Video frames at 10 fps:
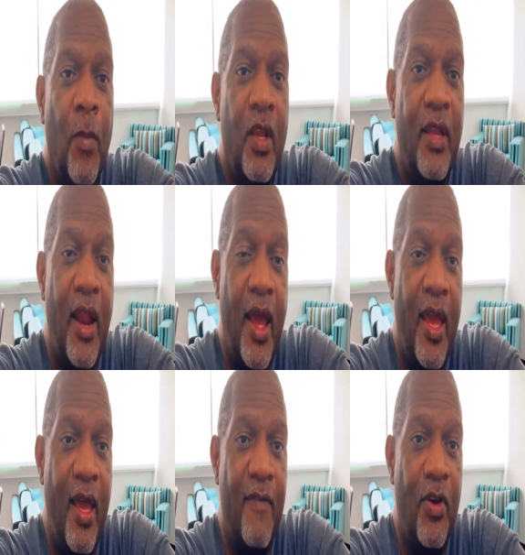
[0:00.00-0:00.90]
that I
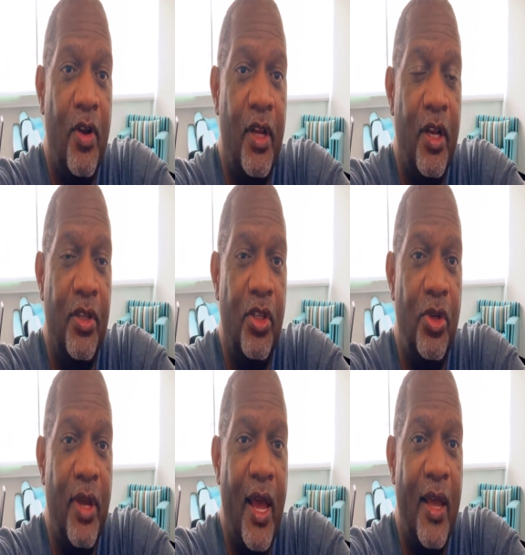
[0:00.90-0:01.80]
have on here so
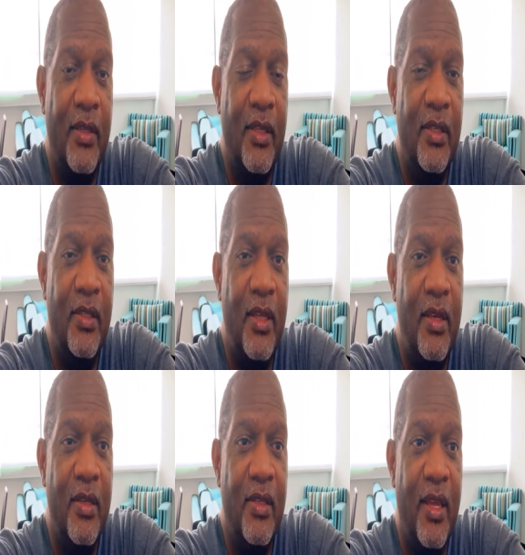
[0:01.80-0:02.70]
you guys can see
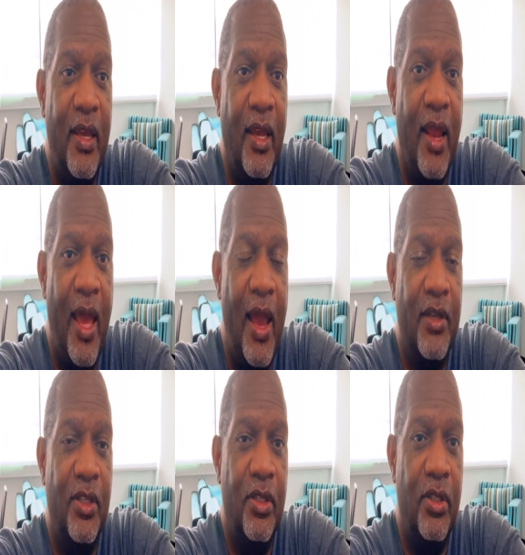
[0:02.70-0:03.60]
this thing in
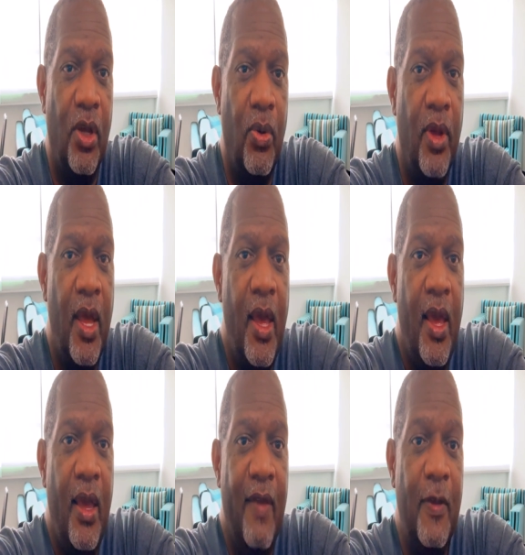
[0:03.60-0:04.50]
action. So
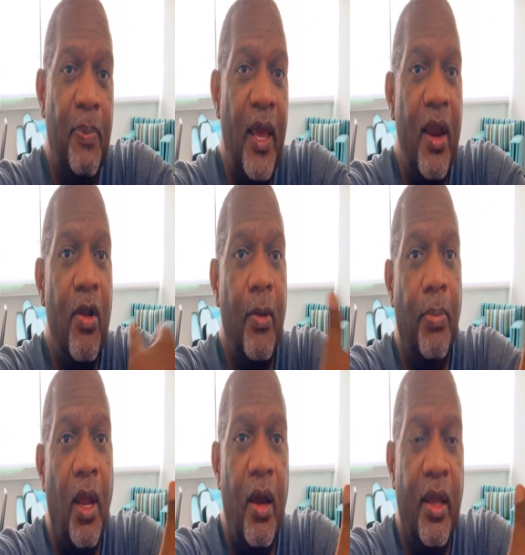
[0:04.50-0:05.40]
if you're planning on
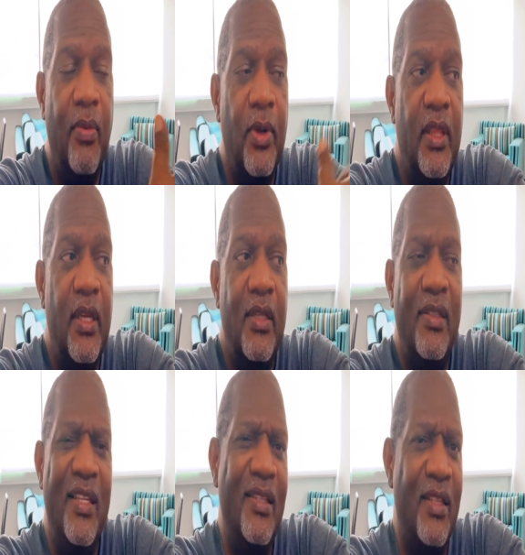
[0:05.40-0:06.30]
blogging with this,
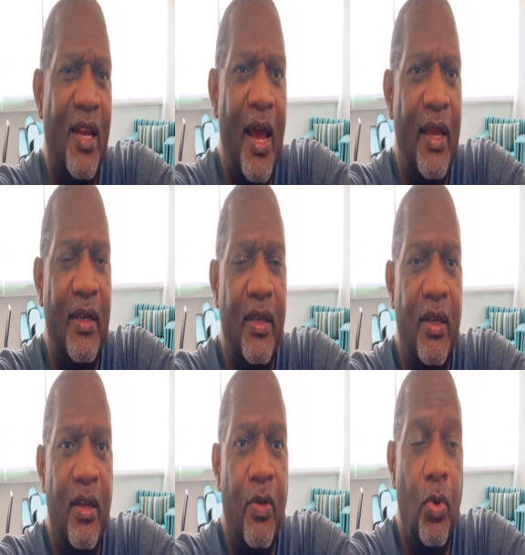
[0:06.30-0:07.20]
this is an idea
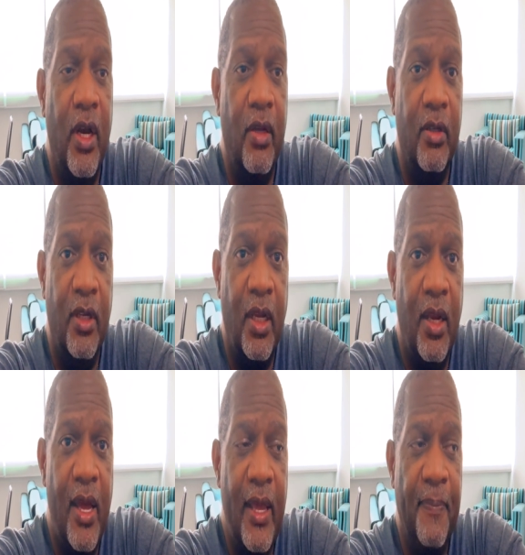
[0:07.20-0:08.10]
of what it'll look
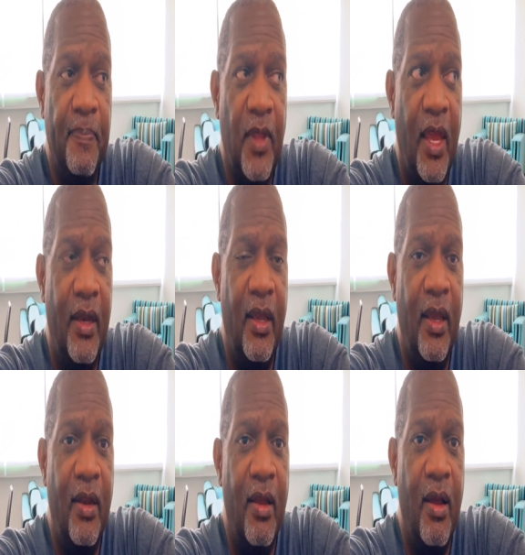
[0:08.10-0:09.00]
like. And
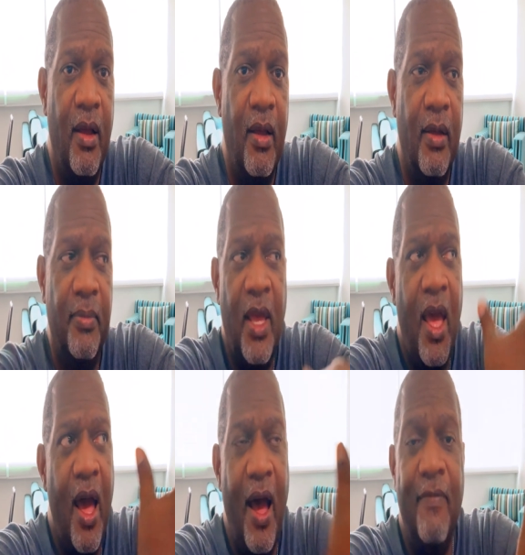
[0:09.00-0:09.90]
then
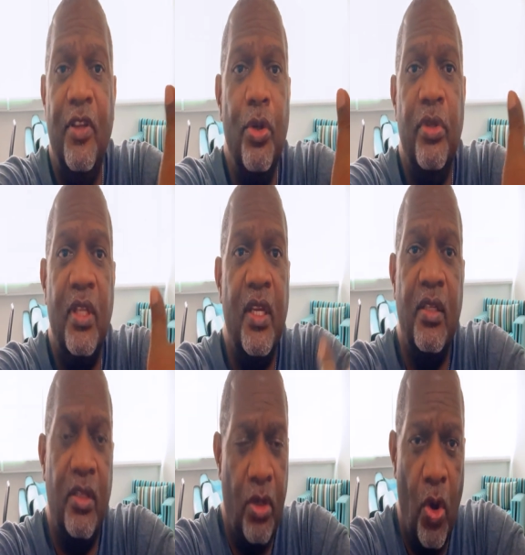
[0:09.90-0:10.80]
I've used
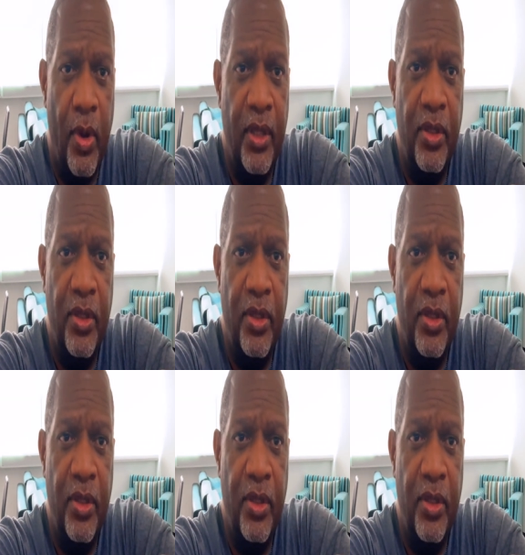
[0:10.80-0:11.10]
this going